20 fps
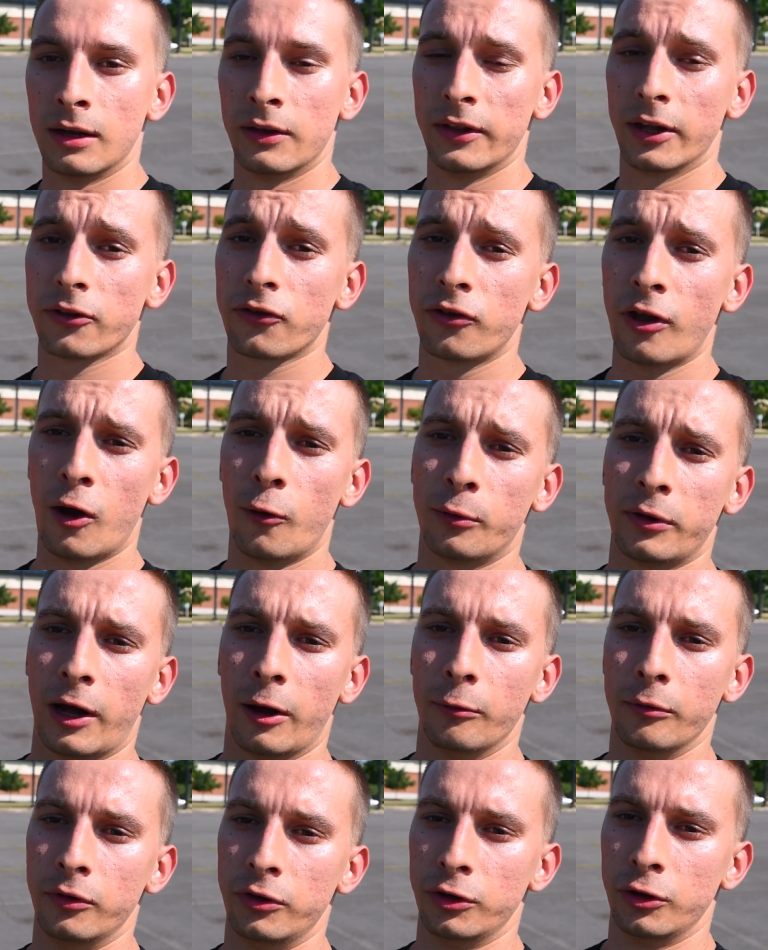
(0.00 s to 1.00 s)
Now, that's not what I
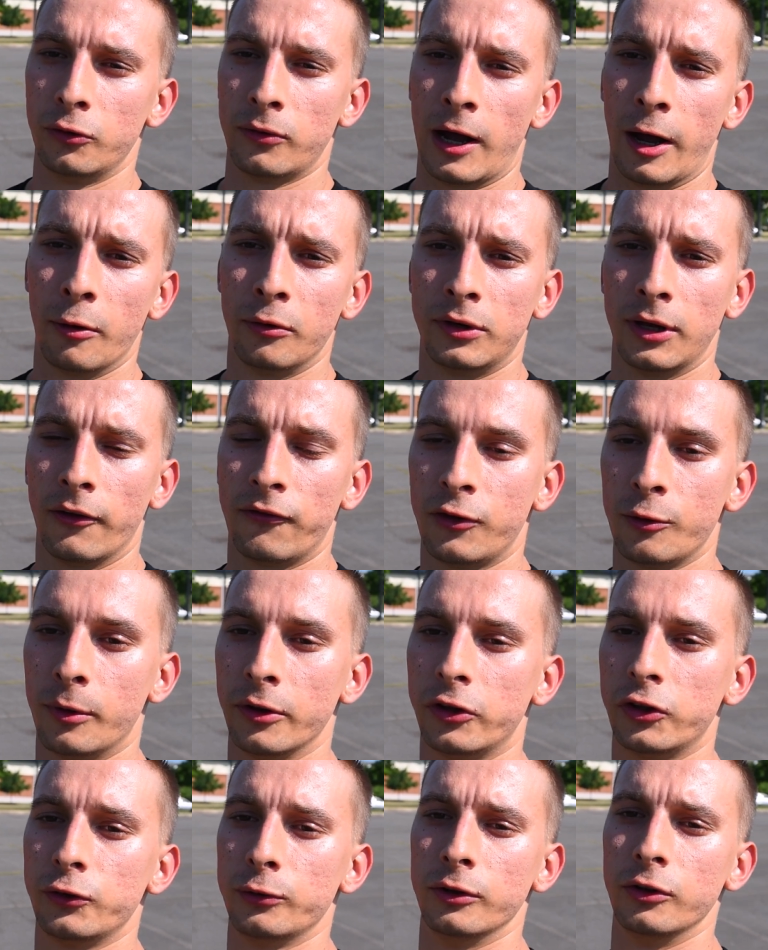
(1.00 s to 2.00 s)
would do. I would definitely
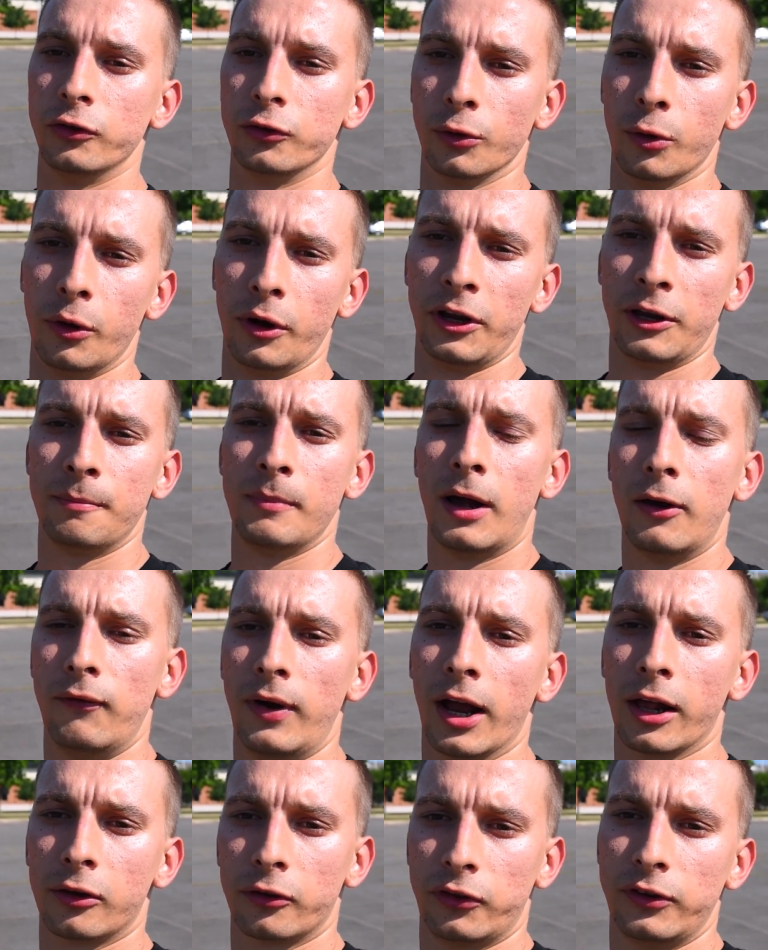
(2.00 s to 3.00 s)
want to enjoy my
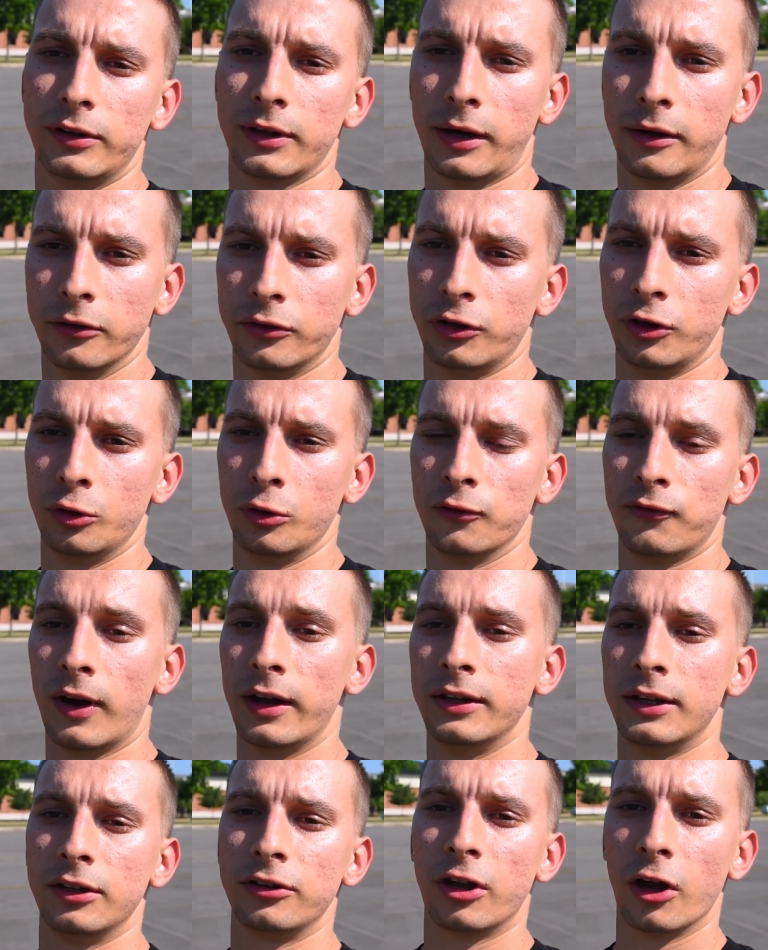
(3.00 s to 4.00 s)
Wrangler 392 if I
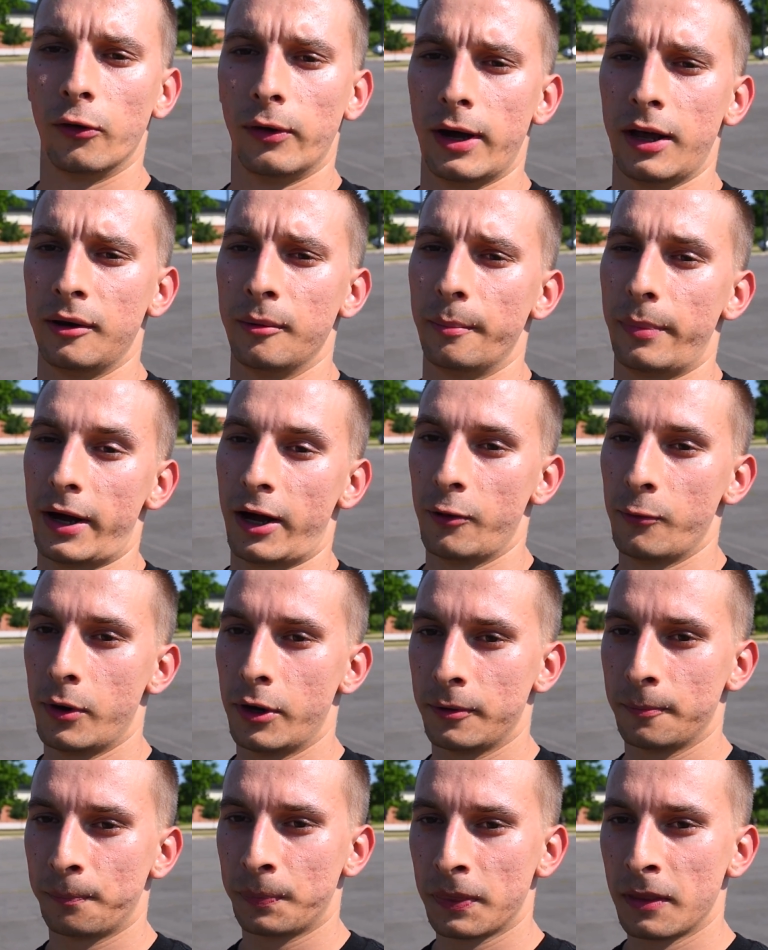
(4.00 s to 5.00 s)
did go ahead and buy
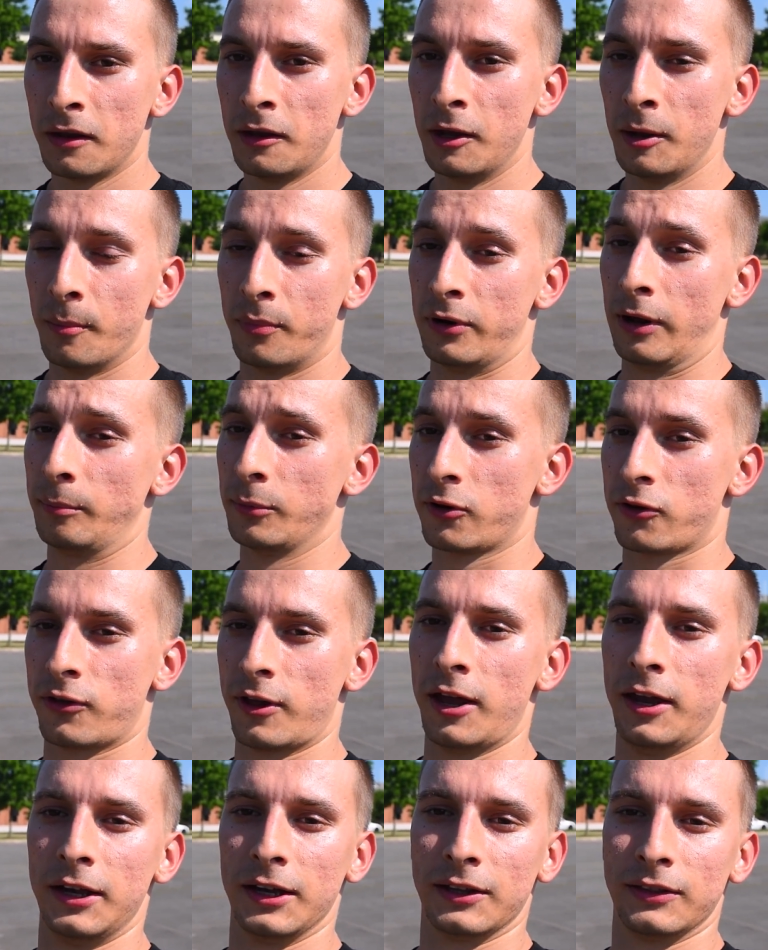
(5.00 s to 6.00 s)
one. But I'm just
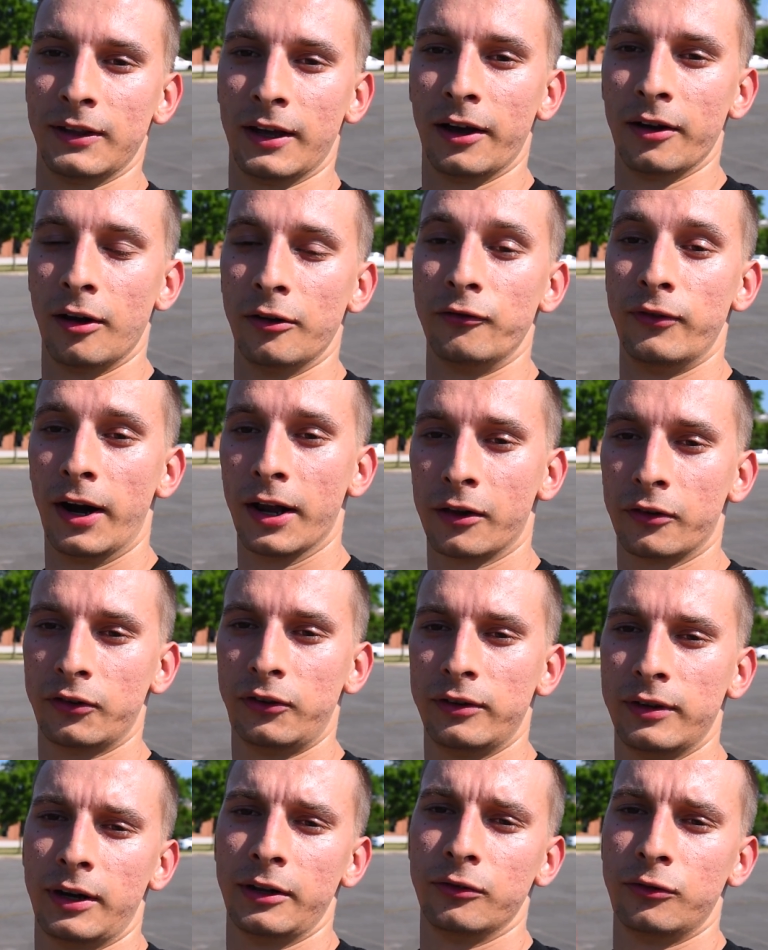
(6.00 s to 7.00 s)
saying that a Wrangler
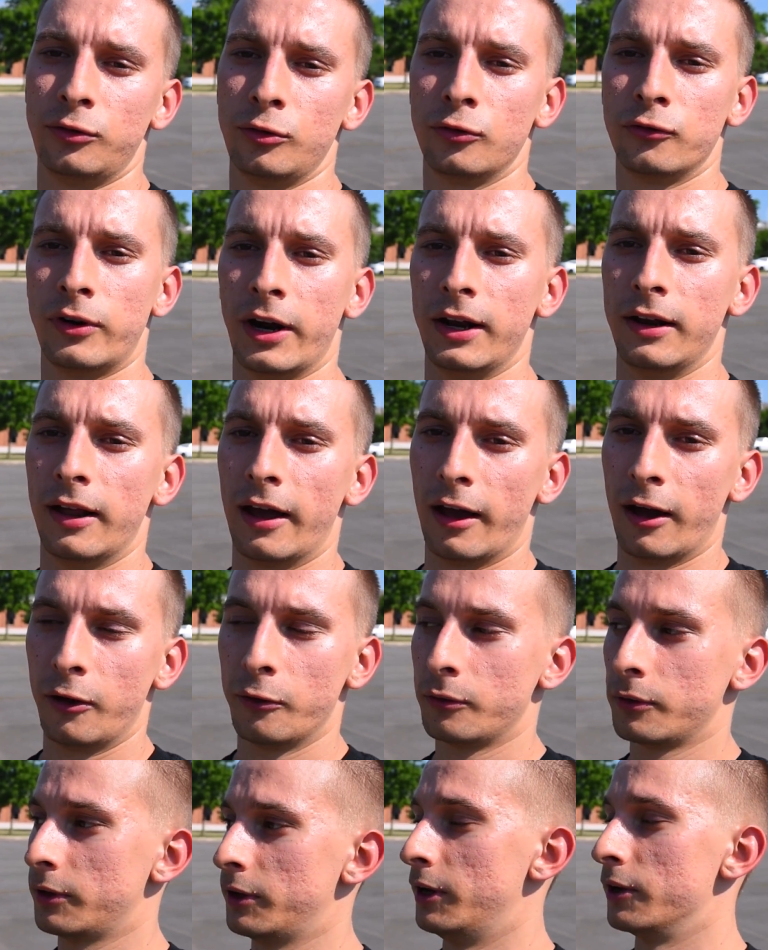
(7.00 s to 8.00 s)
392 right
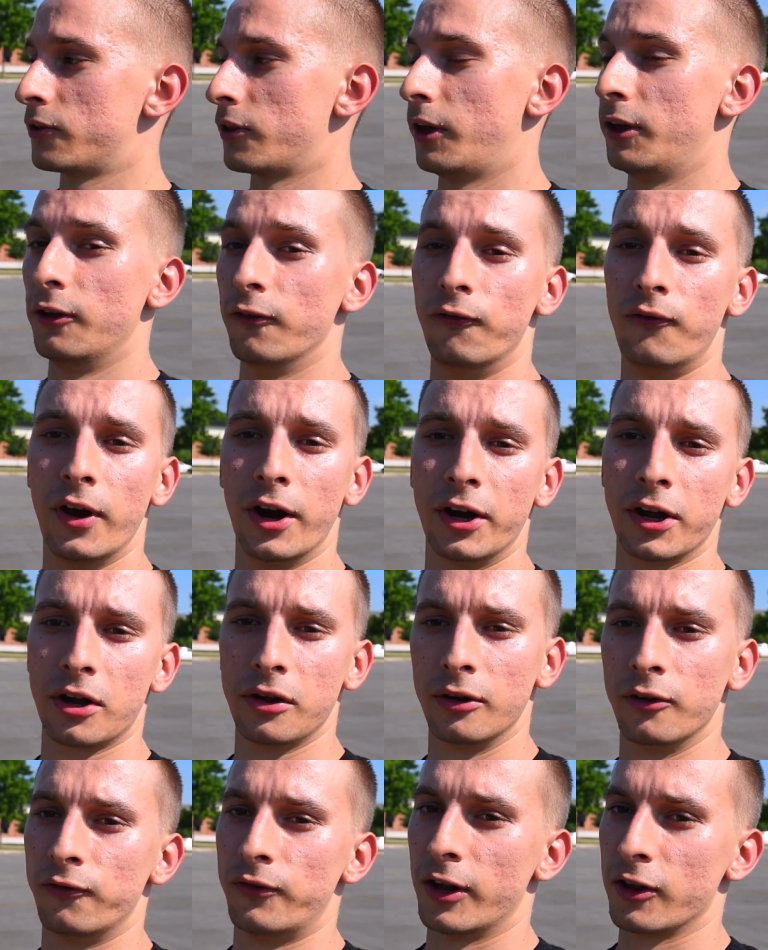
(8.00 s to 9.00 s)
now is a very
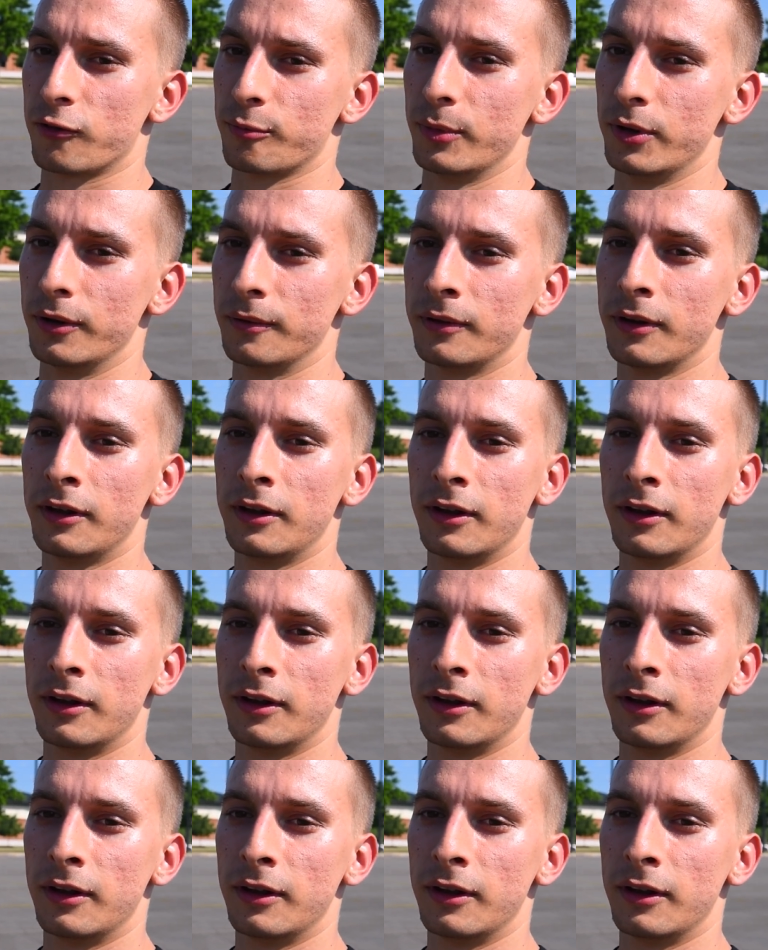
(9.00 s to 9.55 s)
good investment.